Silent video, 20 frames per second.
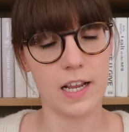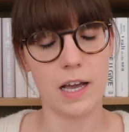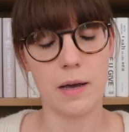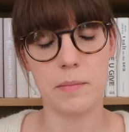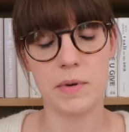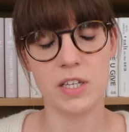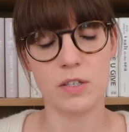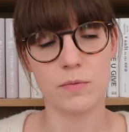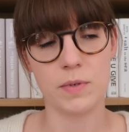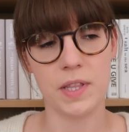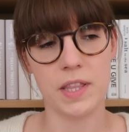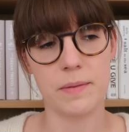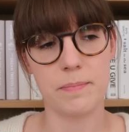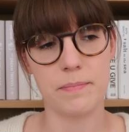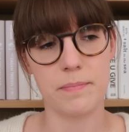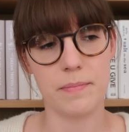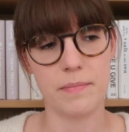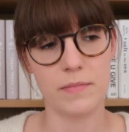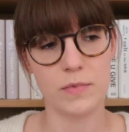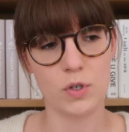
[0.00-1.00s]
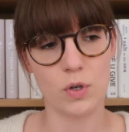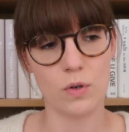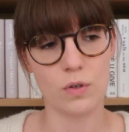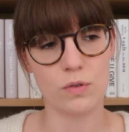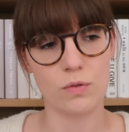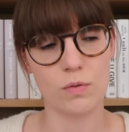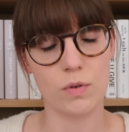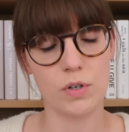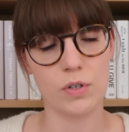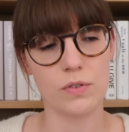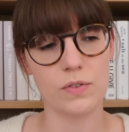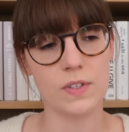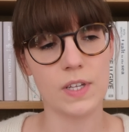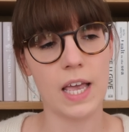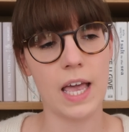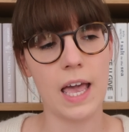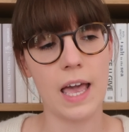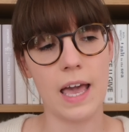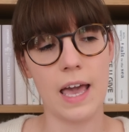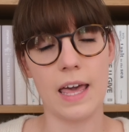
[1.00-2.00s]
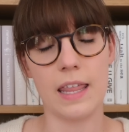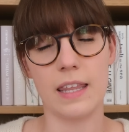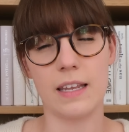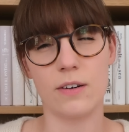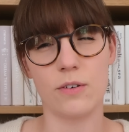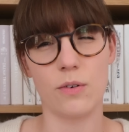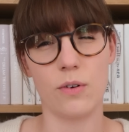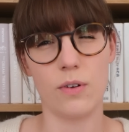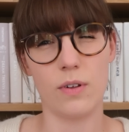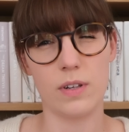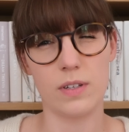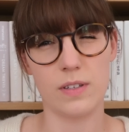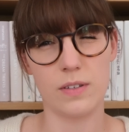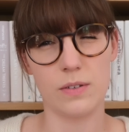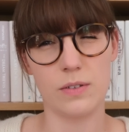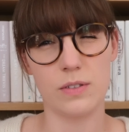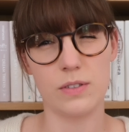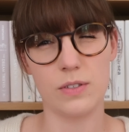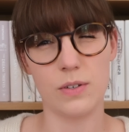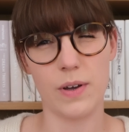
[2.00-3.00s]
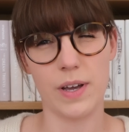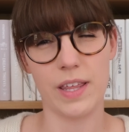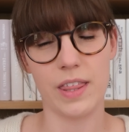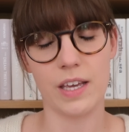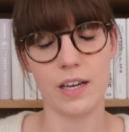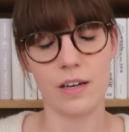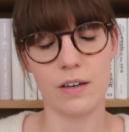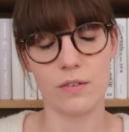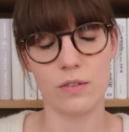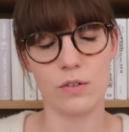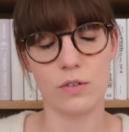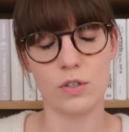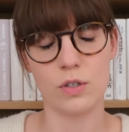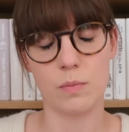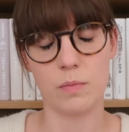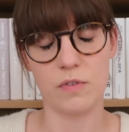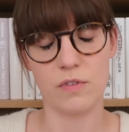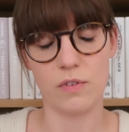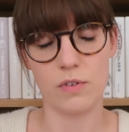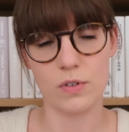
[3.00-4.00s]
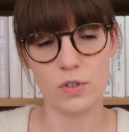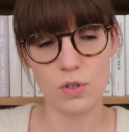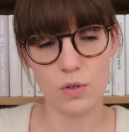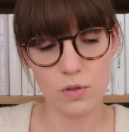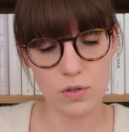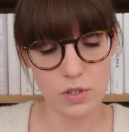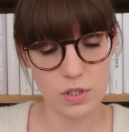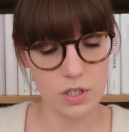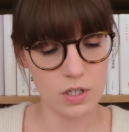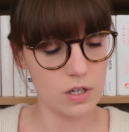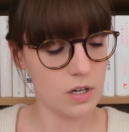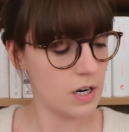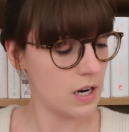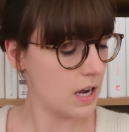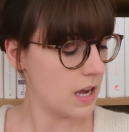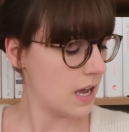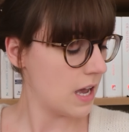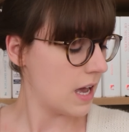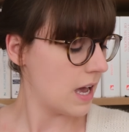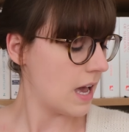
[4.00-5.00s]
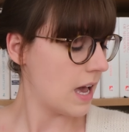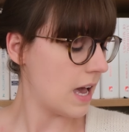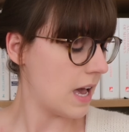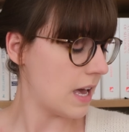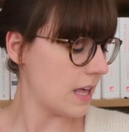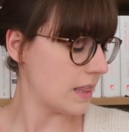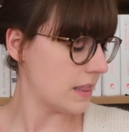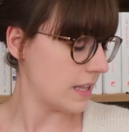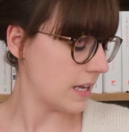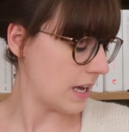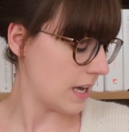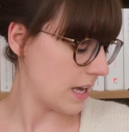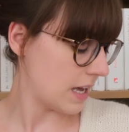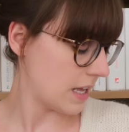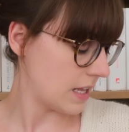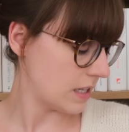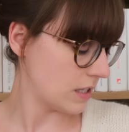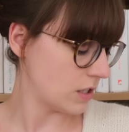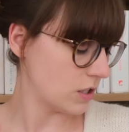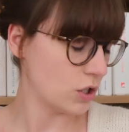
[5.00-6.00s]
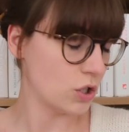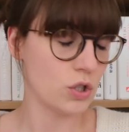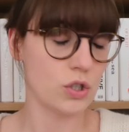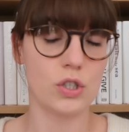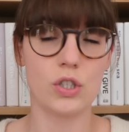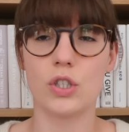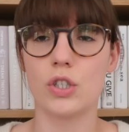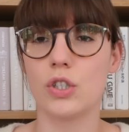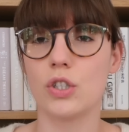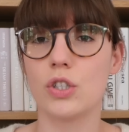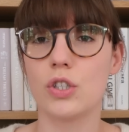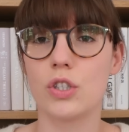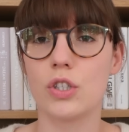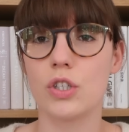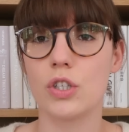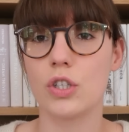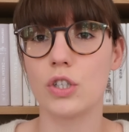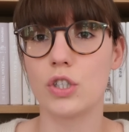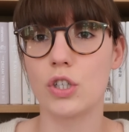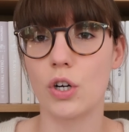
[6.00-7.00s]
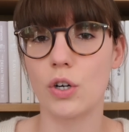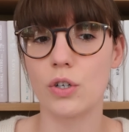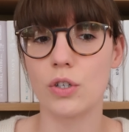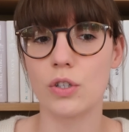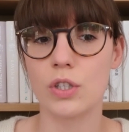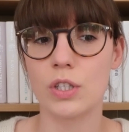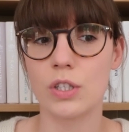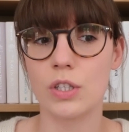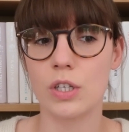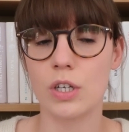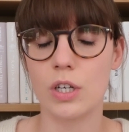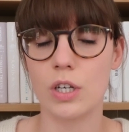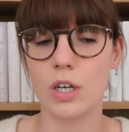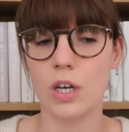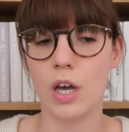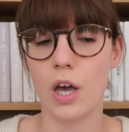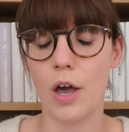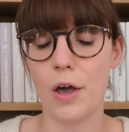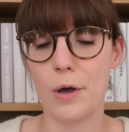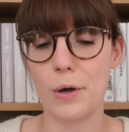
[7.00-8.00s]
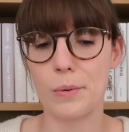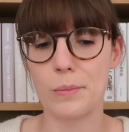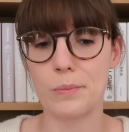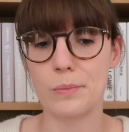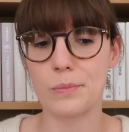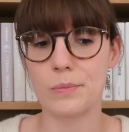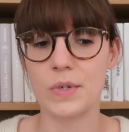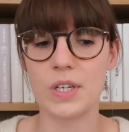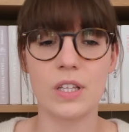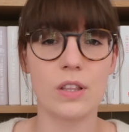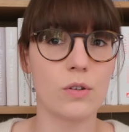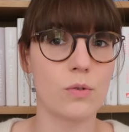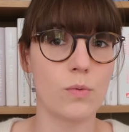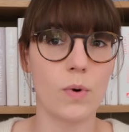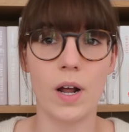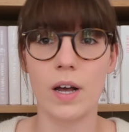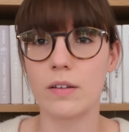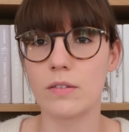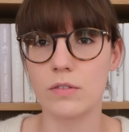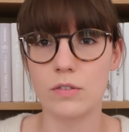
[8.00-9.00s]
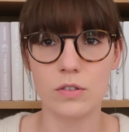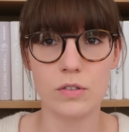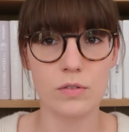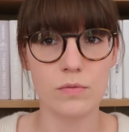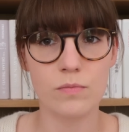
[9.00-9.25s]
are made with short rows, and then also I think on the top of the shoulder, and then you just join in the round,